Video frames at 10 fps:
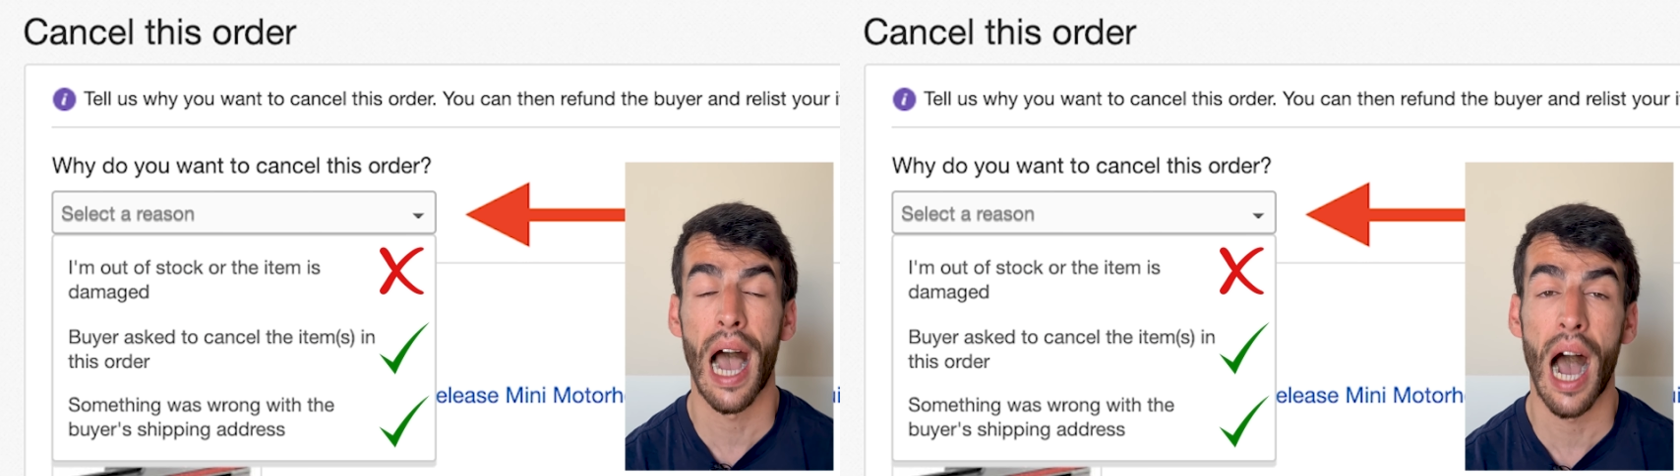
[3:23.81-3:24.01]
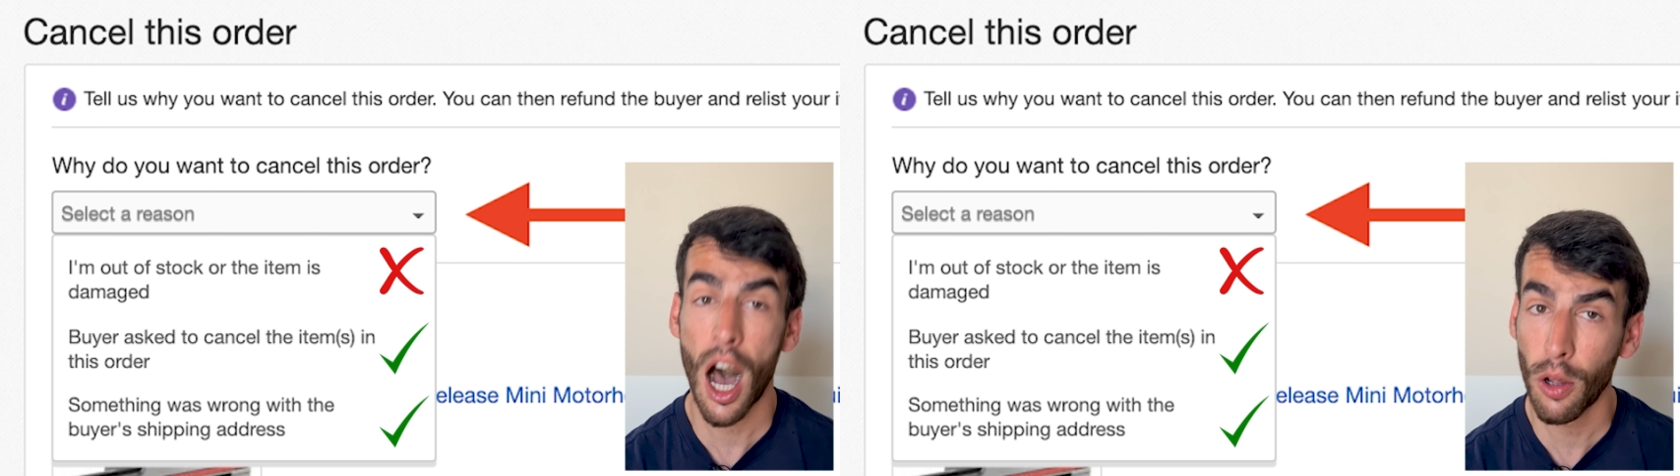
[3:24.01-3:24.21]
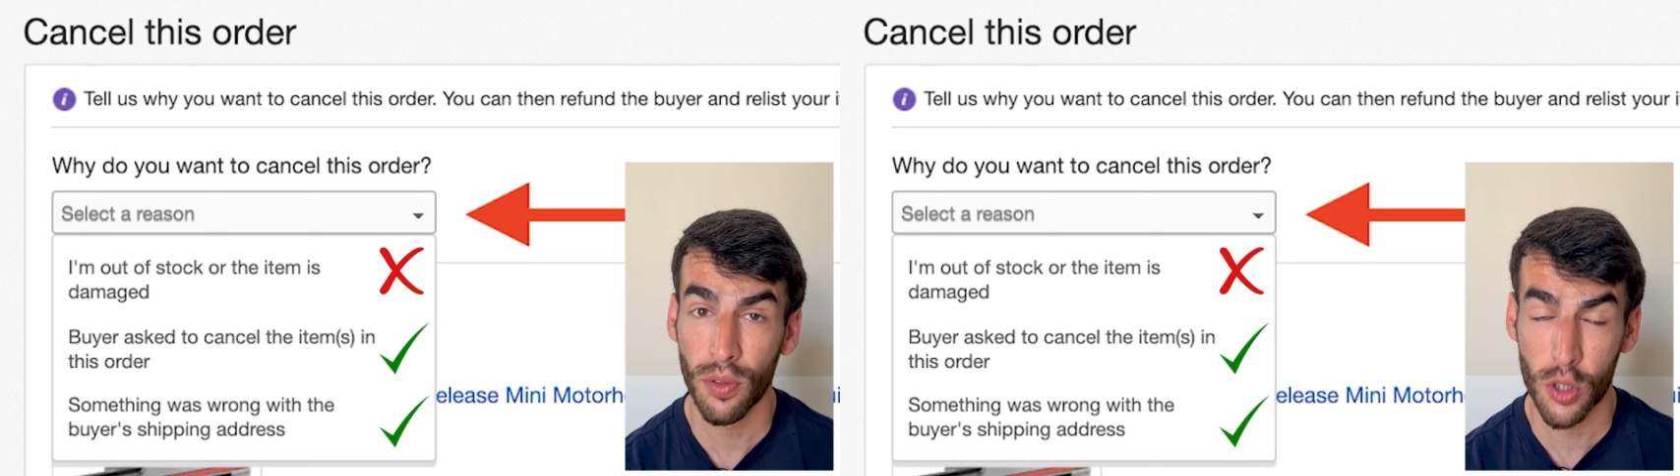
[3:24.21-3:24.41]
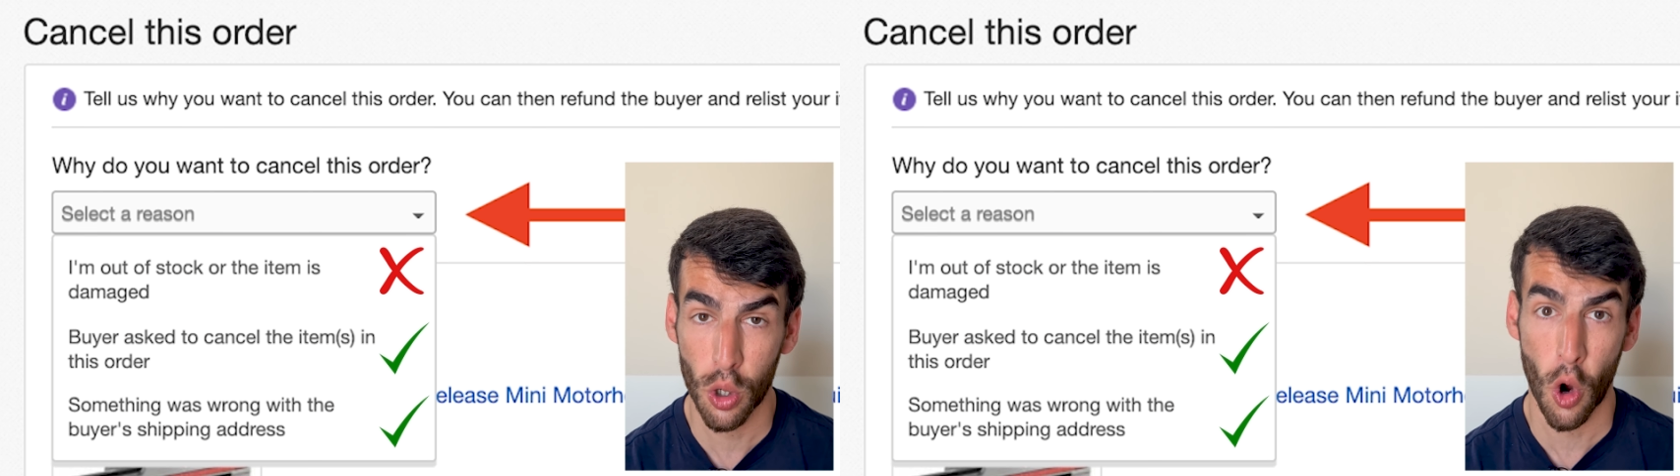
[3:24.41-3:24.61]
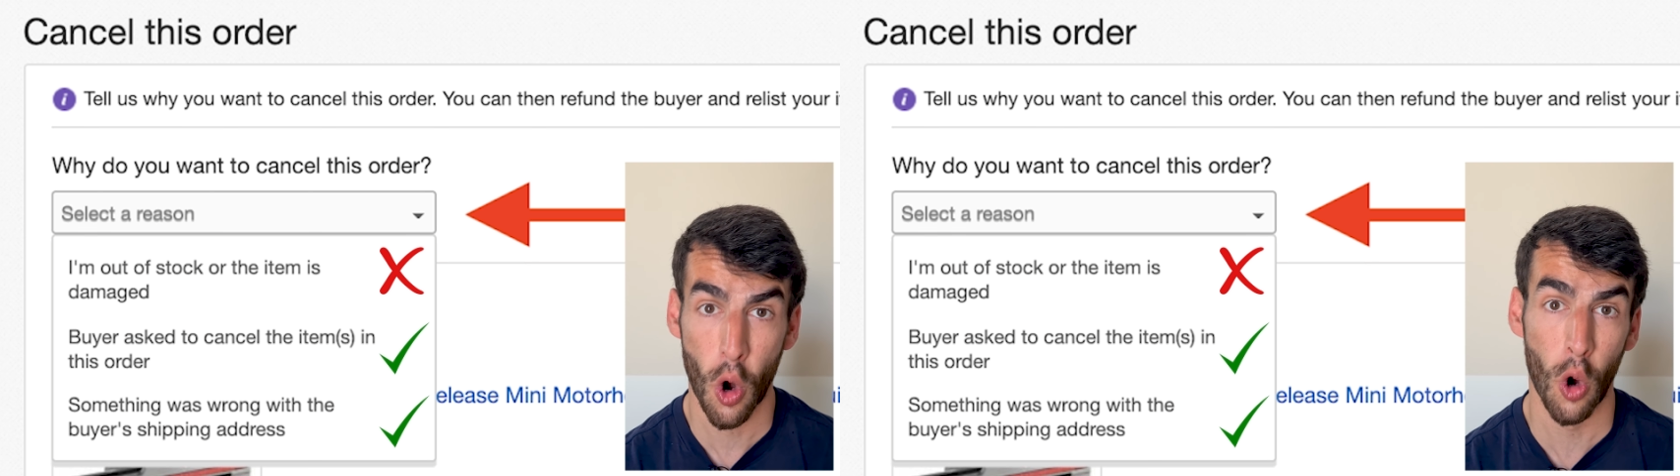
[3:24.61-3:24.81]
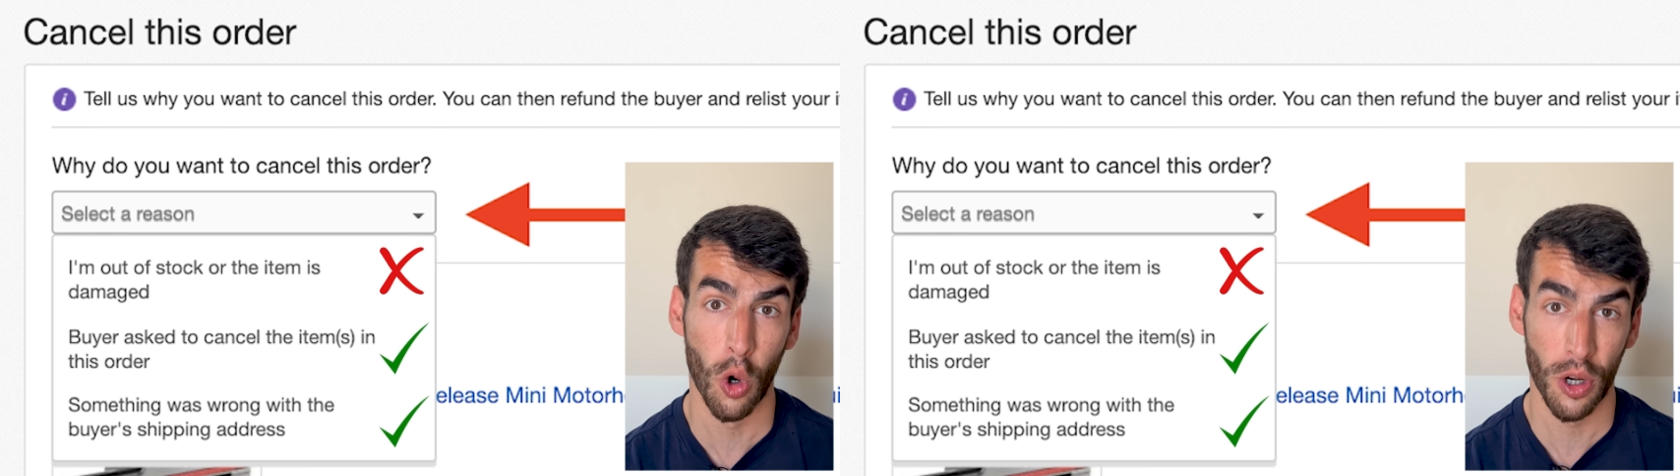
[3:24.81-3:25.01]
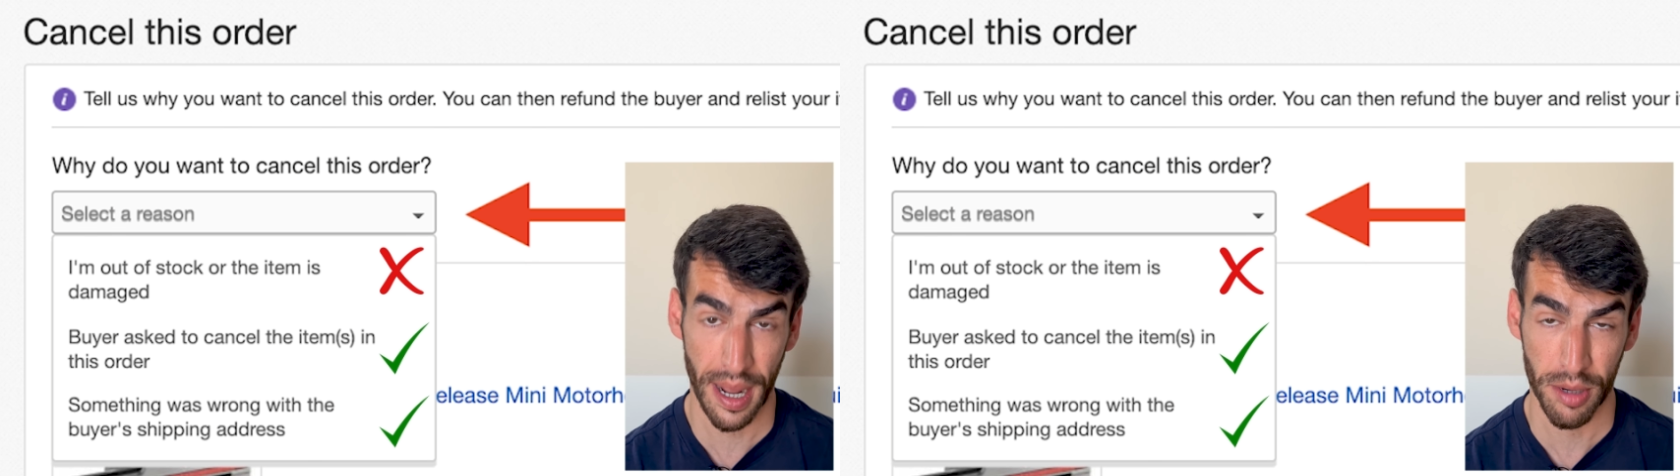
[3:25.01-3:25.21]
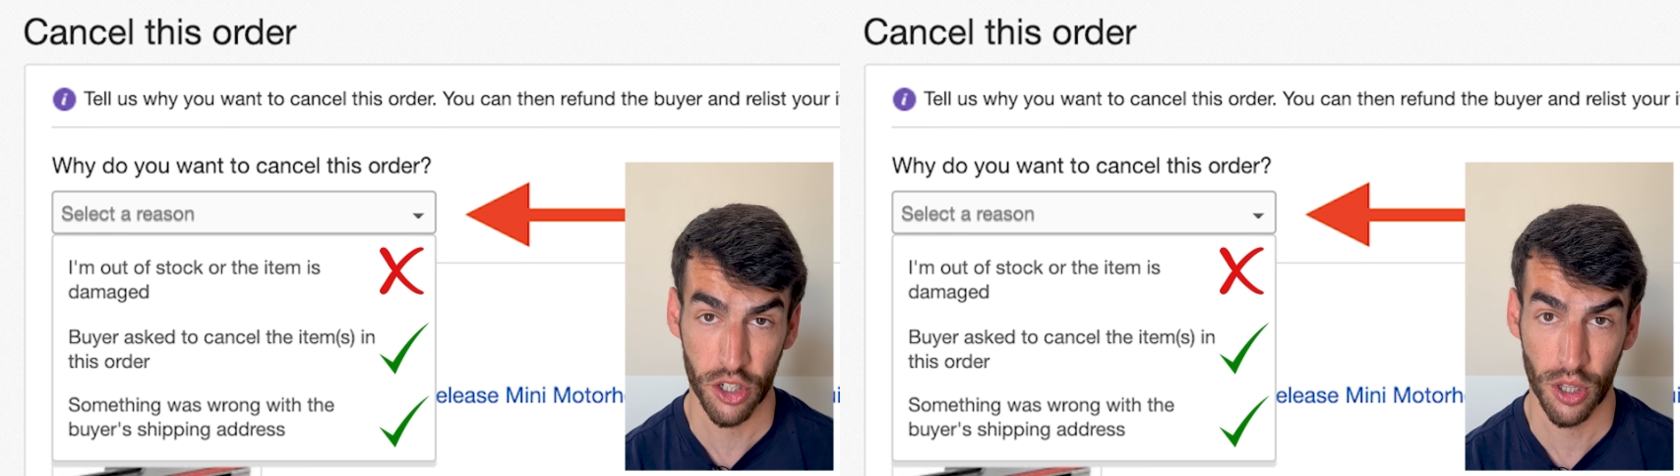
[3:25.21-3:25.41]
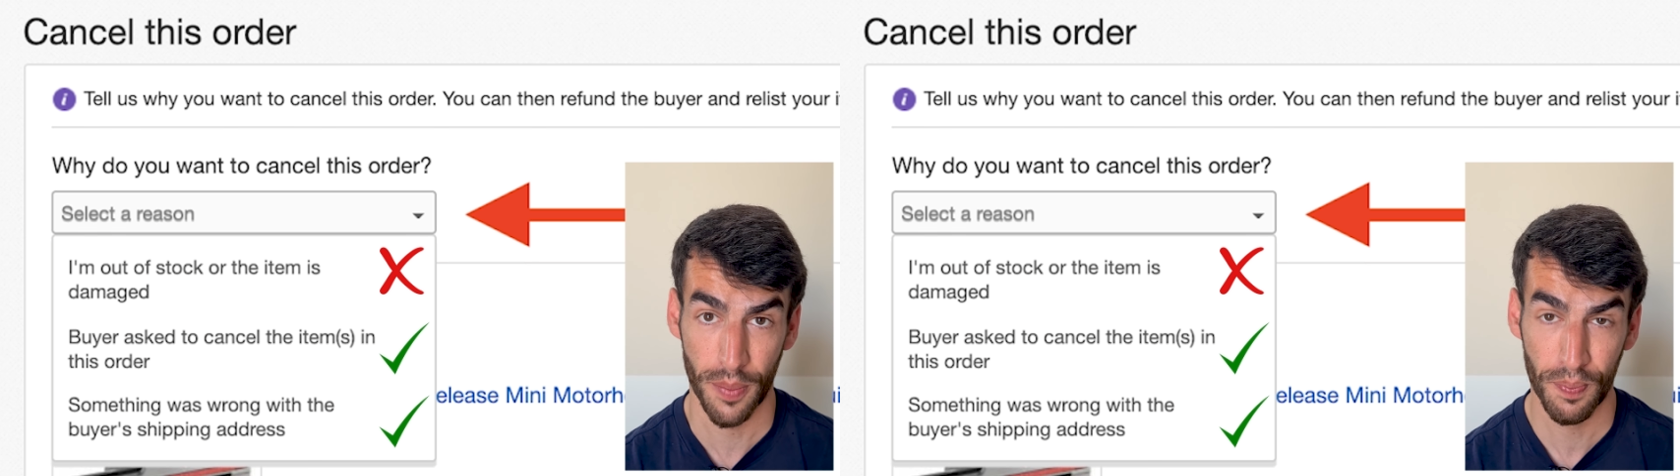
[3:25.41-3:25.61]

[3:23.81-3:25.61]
out of stock or damaged.